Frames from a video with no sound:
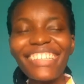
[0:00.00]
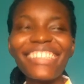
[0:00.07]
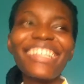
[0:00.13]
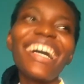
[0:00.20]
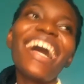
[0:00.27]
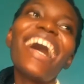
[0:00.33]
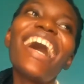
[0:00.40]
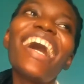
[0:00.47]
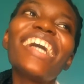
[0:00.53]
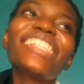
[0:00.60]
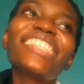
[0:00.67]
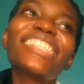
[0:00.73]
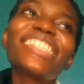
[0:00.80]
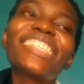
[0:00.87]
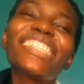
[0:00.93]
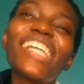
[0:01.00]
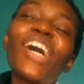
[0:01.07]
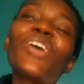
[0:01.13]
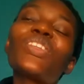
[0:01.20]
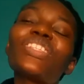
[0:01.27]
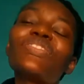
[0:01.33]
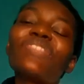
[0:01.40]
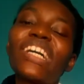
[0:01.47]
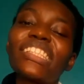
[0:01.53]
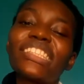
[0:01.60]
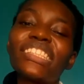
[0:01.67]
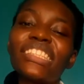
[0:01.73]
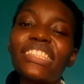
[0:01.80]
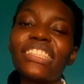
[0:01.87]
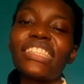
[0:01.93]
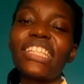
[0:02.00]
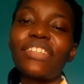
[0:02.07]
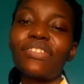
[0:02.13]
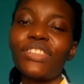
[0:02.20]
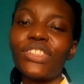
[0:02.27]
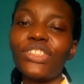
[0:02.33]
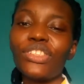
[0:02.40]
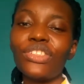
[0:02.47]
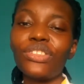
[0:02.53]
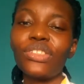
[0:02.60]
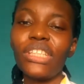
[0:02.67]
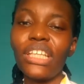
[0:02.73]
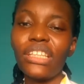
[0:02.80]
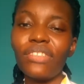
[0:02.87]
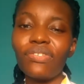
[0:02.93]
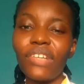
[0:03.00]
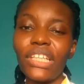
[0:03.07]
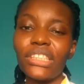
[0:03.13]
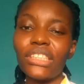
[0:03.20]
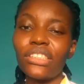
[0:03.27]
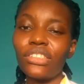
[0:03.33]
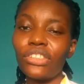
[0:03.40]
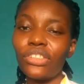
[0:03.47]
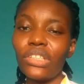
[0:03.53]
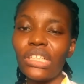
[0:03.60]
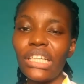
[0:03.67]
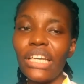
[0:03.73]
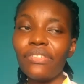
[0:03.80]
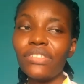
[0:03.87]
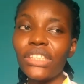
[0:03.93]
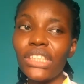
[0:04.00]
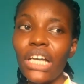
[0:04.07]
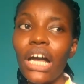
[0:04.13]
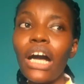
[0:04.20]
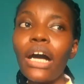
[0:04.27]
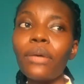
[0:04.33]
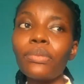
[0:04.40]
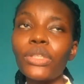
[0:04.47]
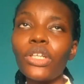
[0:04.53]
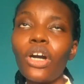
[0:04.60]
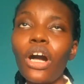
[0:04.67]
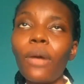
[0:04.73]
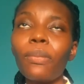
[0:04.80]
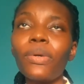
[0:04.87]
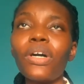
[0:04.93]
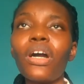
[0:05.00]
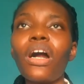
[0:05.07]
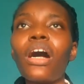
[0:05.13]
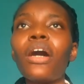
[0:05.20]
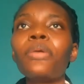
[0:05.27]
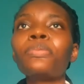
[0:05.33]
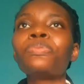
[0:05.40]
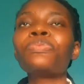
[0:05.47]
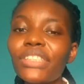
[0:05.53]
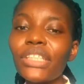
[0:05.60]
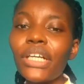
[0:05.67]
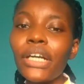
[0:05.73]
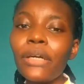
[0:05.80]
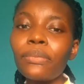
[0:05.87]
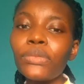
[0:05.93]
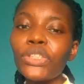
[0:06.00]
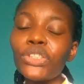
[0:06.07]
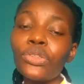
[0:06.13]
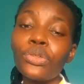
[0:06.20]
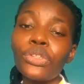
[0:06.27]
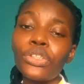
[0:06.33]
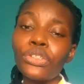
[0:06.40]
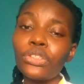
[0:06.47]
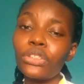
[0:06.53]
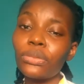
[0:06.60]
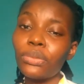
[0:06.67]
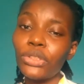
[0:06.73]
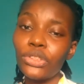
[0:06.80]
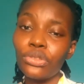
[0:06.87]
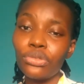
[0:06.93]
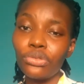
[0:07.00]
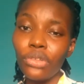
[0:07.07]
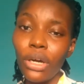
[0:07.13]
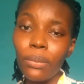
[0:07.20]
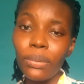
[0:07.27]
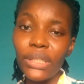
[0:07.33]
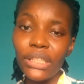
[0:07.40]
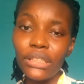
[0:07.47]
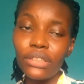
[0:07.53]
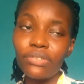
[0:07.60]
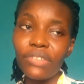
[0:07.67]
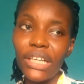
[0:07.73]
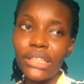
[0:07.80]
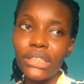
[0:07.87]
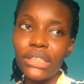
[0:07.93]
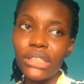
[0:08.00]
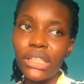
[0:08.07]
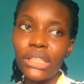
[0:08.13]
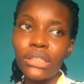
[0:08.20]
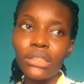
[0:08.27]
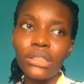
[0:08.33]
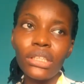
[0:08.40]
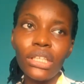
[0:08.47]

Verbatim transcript: gosh so the vaccine is given to you you get the vaccine on your left arm your upper arm um, so you're not supposed to rub in the vaccine